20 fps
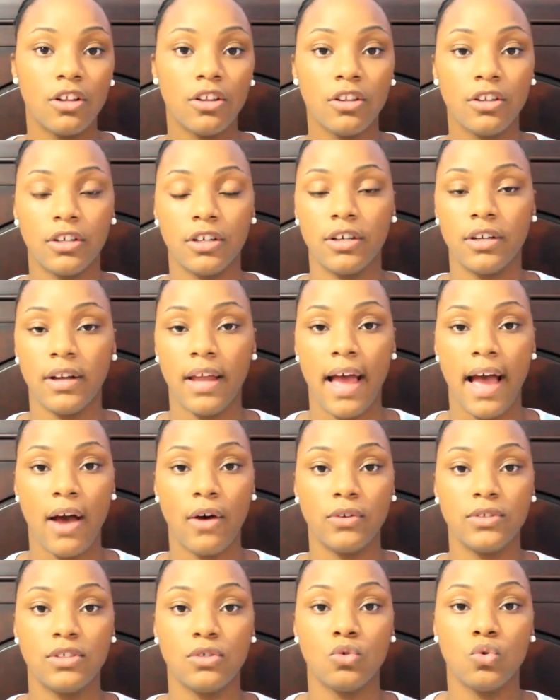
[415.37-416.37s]
to learn
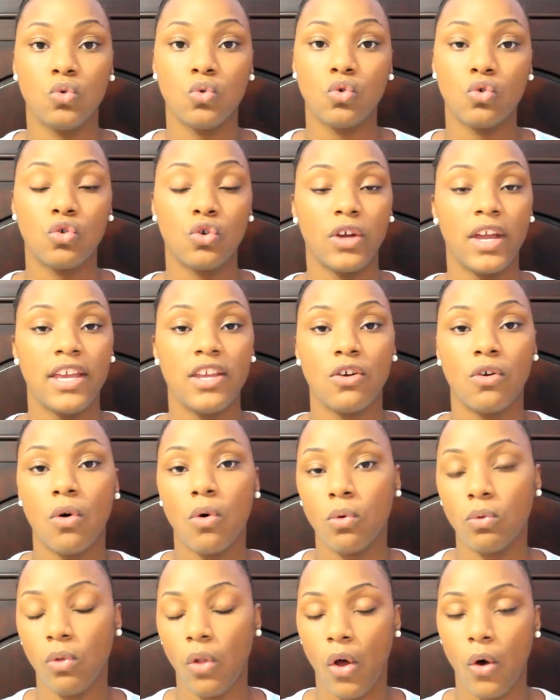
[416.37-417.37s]
how to create your
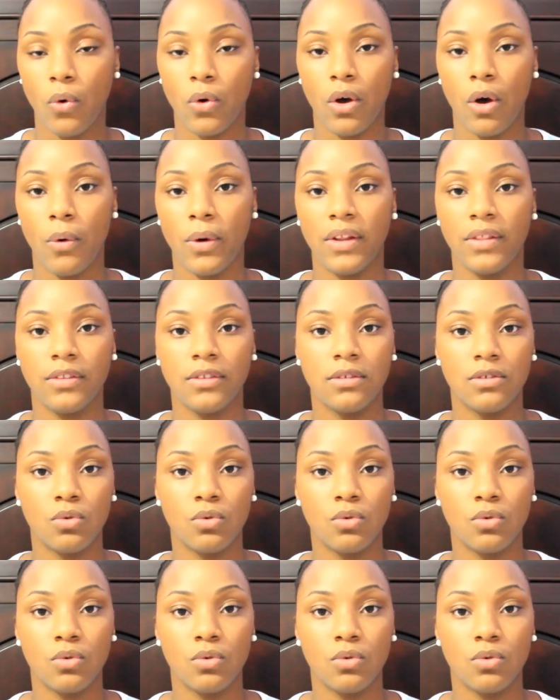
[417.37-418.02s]
own logo in